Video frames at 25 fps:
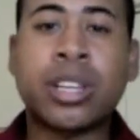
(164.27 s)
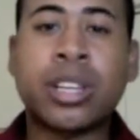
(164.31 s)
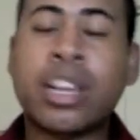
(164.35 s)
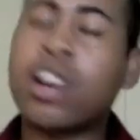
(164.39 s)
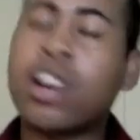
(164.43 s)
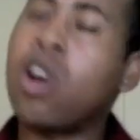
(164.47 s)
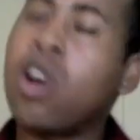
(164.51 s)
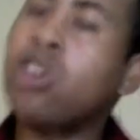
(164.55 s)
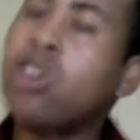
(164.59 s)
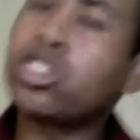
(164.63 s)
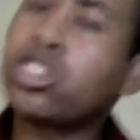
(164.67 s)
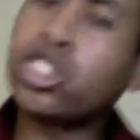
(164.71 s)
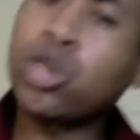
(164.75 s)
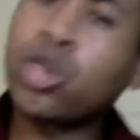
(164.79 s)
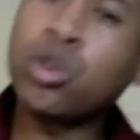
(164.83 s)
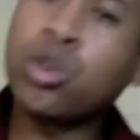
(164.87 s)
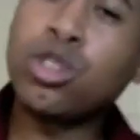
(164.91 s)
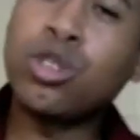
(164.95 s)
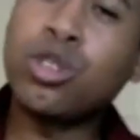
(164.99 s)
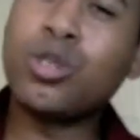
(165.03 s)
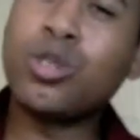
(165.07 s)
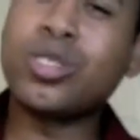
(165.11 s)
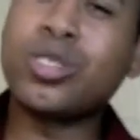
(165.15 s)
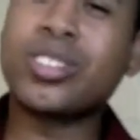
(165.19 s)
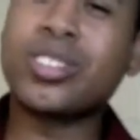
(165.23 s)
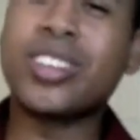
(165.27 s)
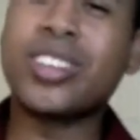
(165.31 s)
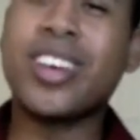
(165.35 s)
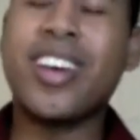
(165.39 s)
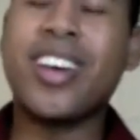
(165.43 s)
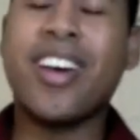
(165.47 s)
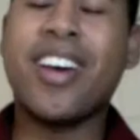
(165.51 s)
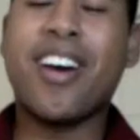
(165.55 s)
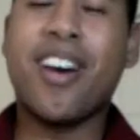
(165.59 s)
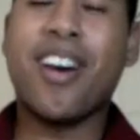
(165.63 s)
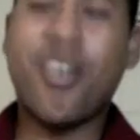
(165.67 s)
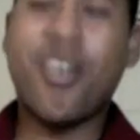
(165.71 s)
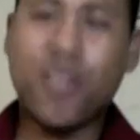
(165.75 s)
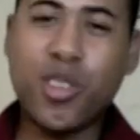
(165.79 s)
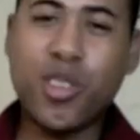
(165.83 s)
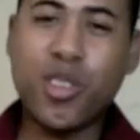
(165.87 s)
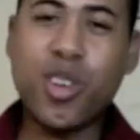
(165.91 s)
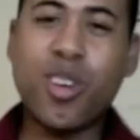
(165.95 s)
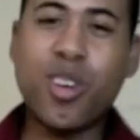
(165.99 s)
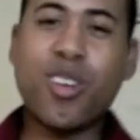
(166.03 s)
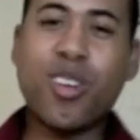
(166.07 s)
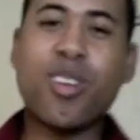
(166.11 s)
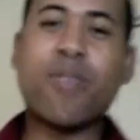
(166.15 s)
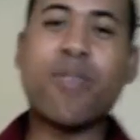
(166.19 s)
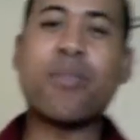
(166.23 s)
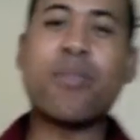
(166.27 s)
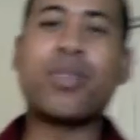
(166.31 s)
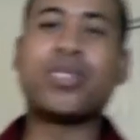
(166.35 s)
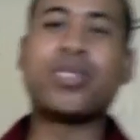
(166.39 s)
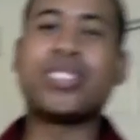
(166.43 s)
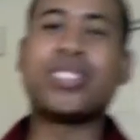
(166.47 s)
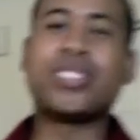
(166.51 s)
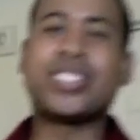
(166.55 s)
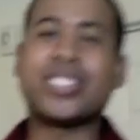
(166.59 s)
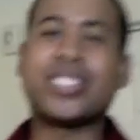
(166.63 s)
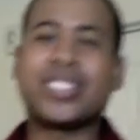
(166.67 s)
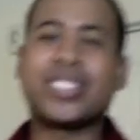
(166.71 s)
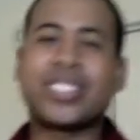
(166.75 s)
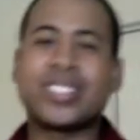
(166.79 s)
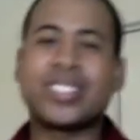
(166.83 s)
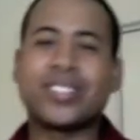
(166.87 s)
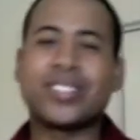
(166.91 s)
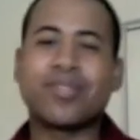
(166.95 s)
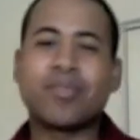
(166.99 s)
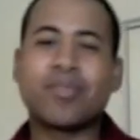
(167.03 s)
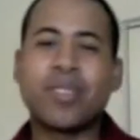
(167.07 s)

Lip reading: and also use of your emotions.